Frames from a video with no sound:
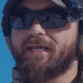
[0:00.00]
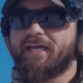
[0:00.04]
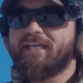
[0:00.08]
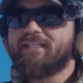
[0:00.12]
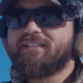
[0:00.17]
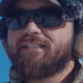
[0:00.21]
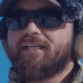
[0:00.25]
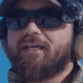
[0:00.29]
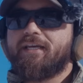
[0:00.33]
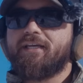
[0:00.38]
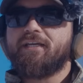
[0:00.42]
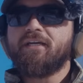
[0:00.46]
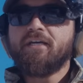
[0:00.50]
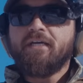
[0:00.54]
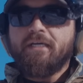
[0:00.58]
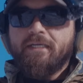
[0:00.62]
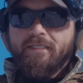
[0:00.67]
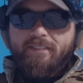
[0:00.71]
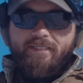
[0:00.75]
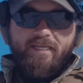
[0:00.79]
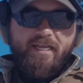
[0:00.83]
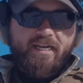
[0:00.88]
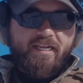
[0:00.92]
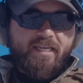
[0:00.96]
it as a
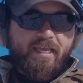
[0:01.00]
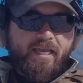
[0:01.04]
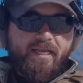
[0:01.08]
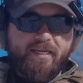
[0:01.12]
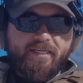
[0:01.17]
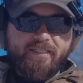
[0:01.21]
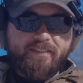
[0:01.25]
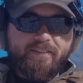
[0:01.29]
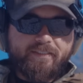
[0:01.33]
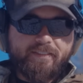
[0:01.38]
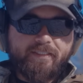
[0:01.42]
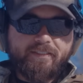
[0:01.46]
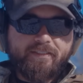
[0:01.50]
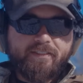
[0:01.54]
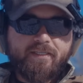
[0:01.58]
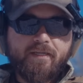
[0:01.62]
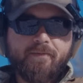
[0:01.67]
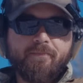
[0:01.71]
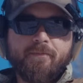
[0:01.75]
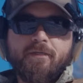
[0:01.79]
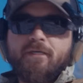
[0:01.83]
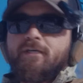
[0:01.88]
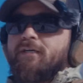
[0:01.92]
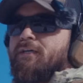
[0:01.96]
dedicated system.